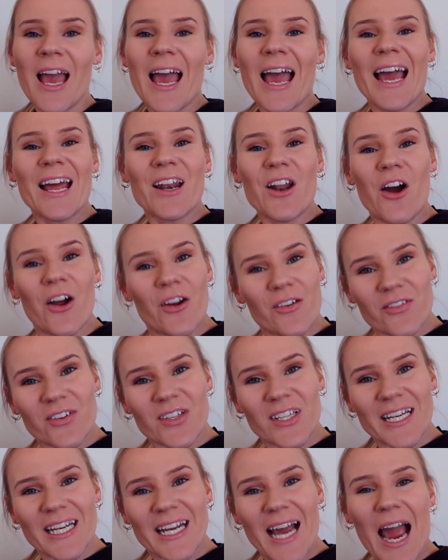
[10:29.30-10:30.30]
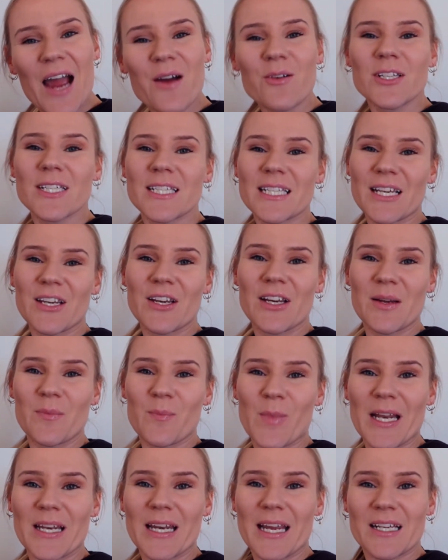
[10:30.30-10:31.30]
and hopefully I will see you in
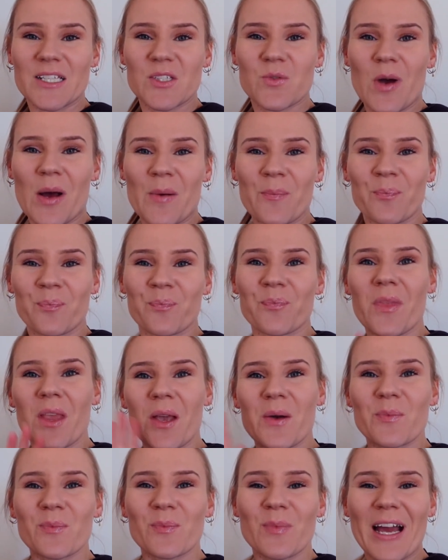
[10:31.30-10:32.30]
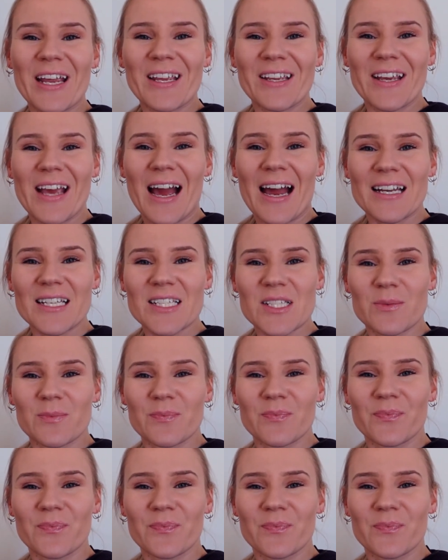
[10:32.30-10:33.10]
my next one. Bye you guys.